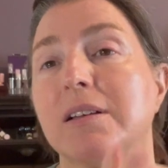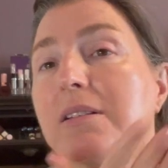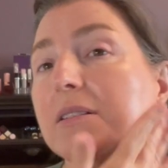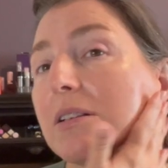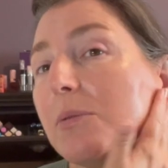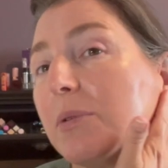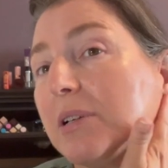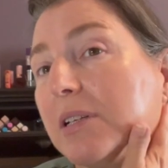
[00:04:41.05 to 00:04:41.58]

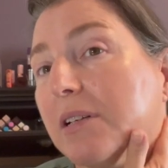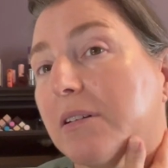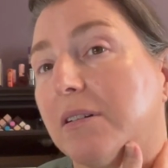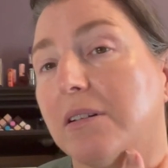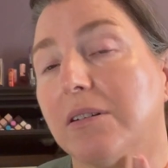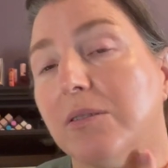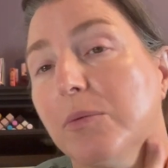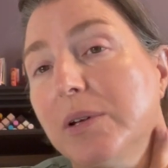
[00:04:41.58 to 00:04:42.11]
So we did
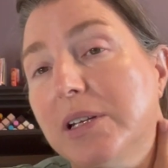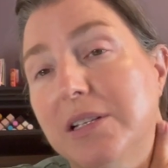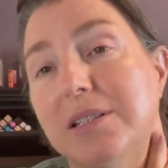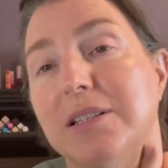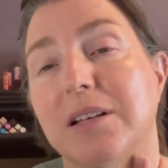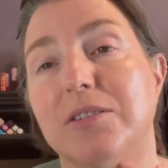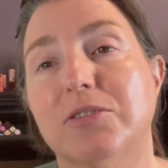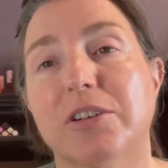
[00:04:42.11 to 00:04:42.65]

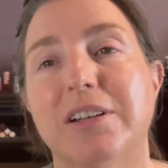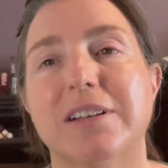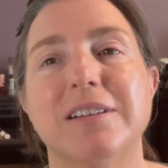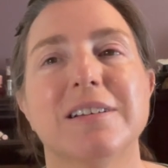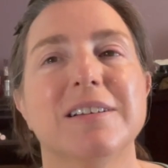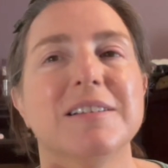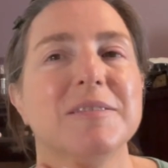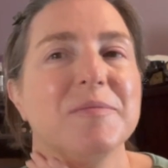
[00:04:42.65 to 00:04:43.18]
sunscreen.
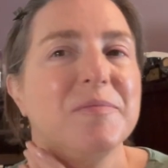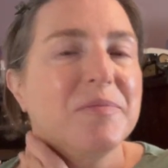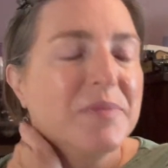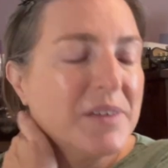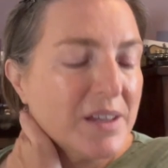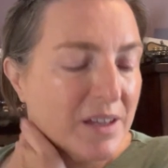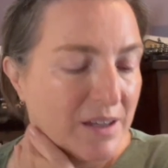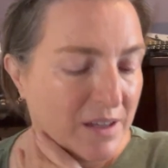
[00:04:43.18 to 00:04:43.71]

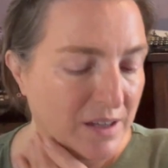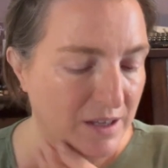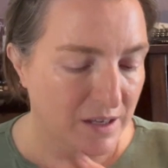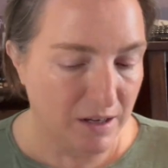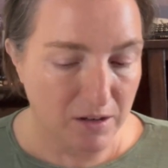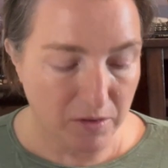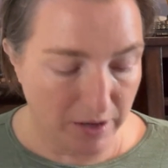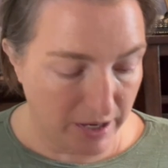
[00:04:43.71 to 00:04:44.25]

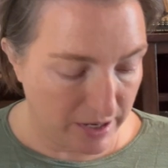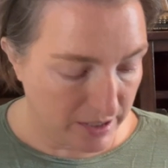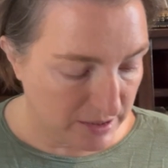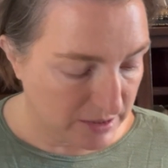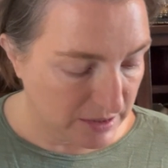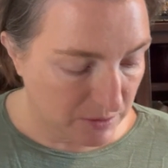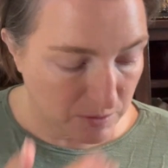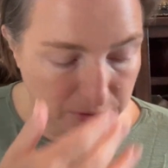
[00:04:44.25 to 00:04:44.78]
Okay,
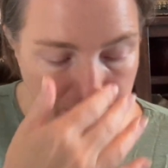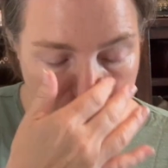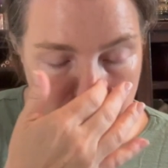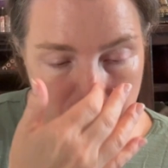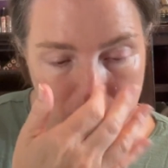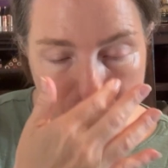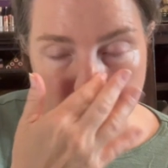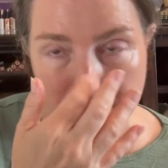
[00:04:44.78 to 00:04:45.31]
so
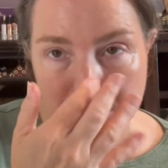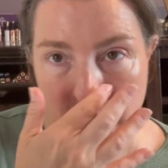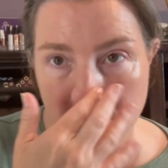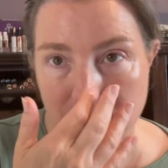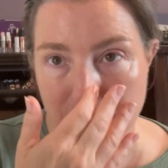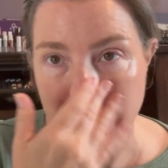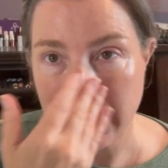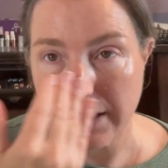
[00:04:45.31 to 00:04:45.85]
we'll wait
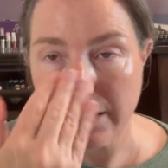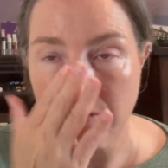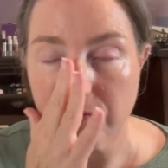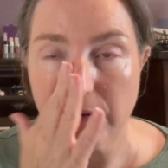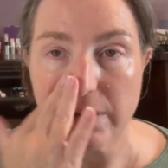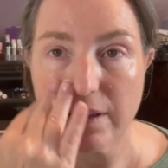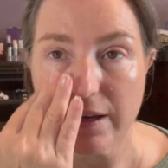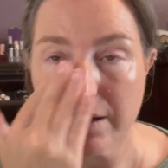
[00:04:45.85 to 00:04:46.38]
just a second
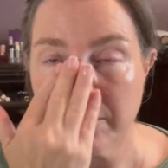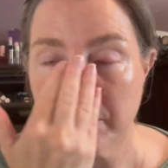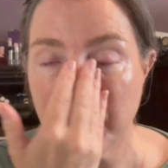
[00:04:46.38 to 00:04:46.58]
for that,